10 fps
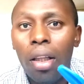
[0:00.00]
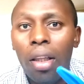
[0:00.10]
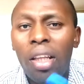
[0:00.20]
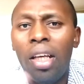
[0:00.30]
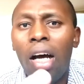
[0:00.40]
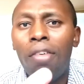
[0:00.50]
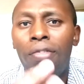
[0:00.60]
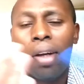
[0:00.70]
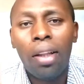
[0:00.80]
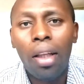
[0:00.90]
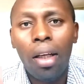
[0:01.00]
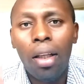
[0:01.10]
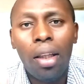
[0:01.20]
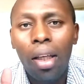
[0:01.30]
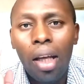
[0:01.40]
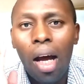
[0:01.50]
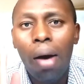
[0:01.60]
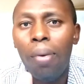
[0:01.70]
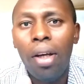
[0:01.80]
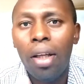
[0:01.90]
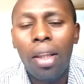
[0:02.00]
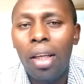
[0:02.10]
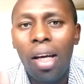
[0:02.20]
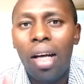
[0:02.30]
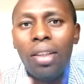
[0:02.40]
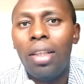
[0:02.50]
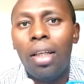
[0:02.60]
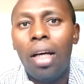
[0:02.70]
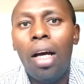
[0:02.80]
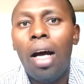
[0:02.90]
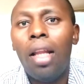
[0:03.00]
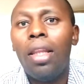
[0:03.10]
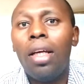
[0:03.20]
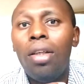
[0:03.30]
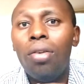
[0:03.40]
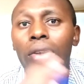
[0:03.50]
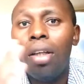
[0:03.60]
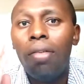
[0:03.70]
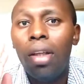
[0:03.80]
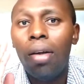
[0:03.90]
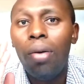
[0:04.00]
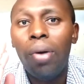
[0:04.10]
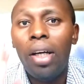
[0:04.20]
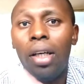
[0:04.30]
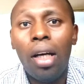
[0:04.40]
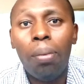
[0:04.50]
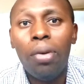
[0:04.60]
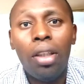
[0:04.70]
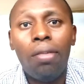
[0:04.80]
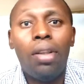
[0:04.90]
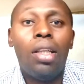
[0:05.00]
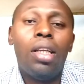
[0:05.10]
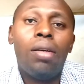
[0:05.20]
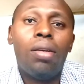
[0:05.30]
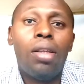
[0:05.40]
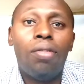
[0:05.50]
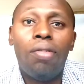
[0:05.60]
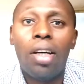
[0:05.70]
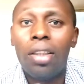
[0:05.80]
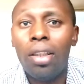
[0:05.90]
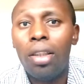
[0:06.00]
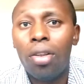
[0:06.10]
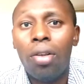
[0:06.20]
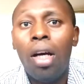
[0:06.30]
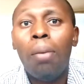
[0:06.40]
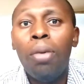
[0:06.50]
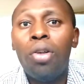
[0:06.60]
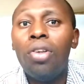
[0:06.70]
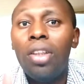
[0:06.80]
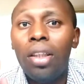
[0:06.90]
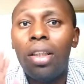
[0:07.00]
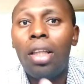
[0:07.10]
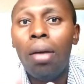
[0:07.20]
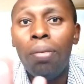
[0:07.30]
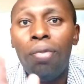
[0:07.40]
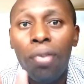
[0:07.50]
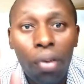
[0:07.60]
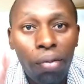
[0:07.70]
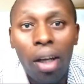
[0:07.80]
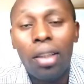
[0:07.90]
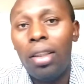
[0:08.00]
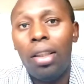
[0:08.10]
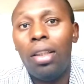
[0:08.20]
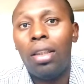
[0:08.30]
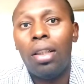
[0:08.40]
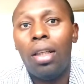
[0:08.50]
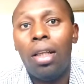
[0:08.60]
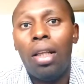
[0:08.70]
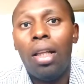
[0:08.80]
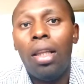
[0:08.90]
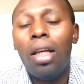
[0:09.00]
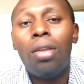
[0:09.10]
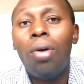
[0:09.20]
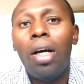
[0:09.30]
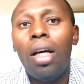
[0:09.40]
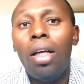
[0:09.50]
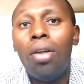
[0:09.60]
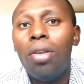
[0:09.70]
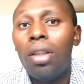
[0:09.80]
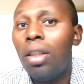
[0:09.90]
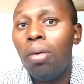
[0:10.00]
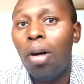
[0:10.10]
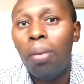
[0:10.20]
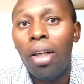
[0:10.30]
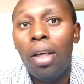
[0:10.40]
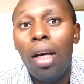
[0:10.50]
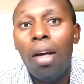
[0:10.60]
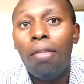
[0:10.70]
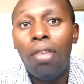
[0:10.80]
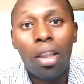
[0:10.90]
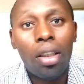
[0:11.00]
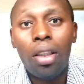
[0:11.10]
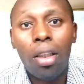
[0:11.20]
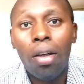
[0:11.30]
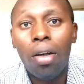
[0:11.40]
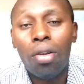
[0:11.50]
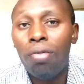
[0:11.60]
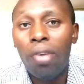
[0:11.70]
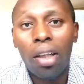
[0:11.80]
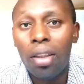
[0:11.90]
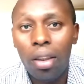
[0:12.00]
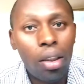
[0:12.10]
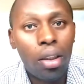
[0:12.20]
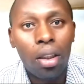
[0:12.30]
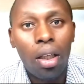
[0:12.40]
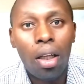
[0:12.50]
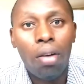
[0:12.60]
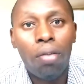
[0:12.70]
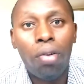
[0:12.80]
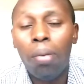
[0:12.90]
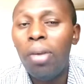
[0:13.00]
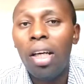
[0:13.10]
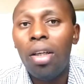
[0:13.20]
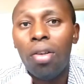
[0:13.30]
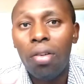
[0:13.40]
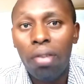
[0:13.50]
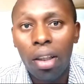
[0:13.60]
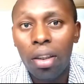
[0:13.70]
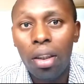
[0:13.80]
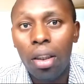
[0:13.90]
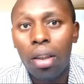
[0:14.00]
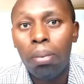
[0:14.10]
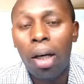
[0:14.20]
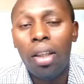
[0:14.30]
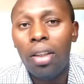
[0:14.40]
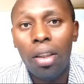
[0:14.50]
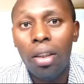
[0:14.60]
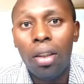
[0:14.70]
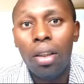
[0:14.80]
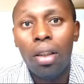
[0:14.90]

they have fatigue, they are weak, they are sick, and then you ended up giving them the vaccination because it's time to vaccinate. That's why I don't recommend to vaccinate. For me, I don't vaccinate my chicks.